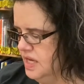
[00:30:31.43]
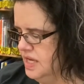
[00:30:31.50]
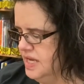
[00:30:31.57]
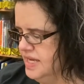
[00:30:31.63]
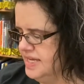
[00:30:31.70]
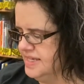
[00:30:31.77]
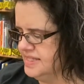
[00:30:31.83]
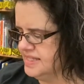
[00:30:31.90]

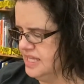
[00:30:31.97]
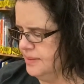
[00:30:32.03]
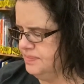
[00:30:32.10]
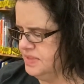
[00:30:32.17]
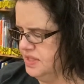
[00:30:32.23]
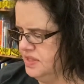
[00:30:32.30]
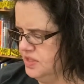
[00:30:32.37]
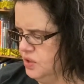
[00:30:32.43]
He slept
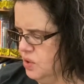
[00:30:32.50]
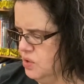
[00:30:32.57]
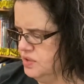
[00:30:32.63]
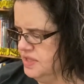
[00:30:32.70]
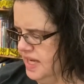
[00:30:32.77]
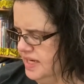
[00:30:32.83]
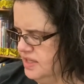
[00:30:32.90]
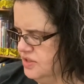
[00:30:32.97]
in the old
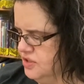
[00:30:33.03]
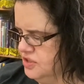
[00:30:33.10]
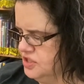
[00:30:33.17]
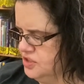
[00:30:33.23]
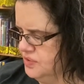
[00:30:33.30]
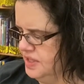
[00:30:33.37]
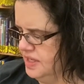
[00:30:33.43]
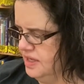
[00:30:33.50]
night
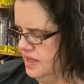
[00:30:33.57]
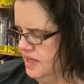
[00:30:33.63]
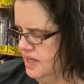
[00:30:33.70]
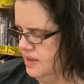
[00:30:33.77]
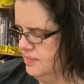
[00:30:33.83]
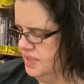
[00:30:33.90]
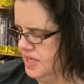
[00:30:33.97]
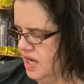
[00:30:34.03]
nursery
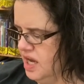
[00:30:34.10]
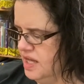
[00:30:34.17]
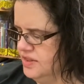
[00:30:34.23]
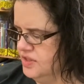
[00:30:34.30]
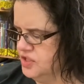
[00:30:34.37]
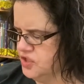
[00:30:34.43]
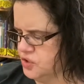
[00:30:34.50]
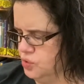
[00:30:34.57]
beyond
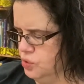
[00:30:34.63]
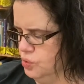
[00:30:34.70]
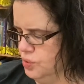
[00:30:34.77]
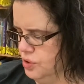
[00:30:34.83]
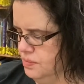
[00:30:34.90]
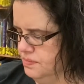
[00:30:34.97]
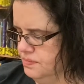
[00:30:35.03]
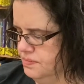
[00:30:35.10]
the
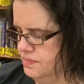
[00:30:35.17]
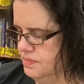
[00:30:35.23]
schoolroom.